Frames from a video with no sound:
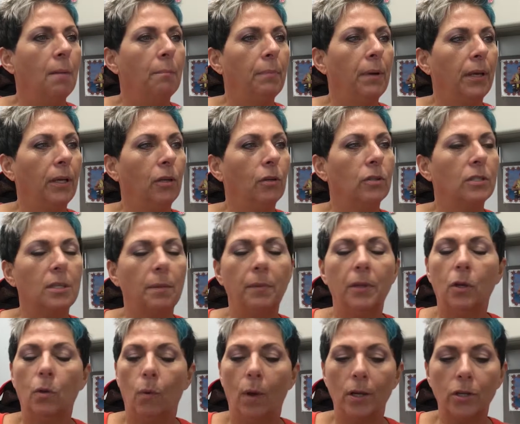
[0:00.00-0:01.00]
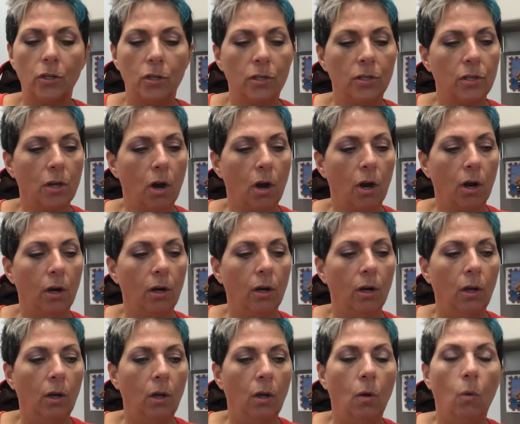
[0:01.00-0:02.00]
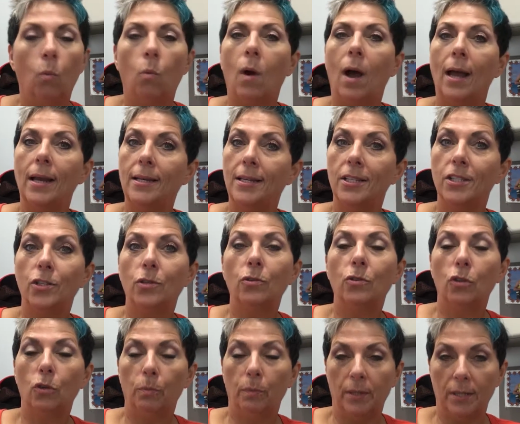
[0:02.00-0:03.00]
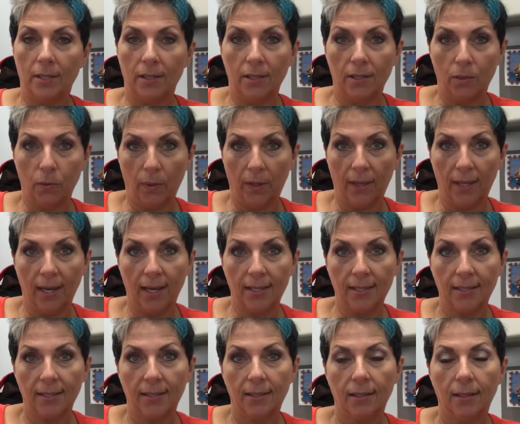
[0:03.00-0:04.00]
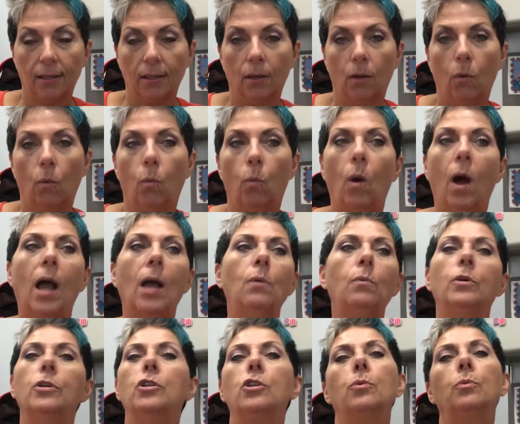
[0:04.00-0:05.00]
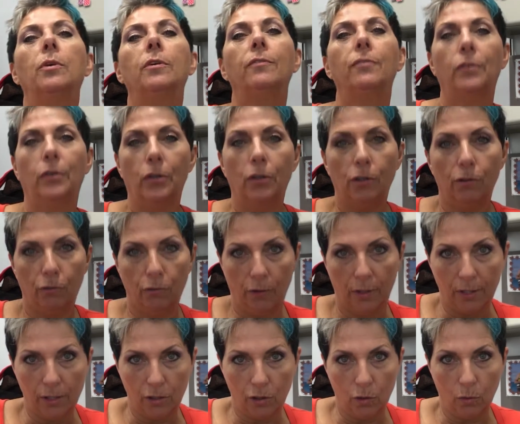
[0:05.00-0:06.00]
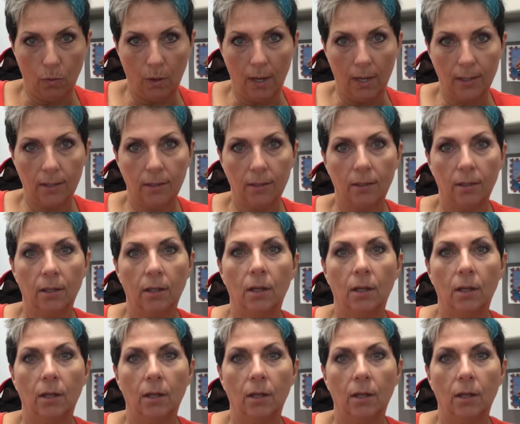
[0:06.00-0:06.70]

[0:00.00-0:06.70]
But some of the questions are, why did you do business with us? Why would you refer your friends to us?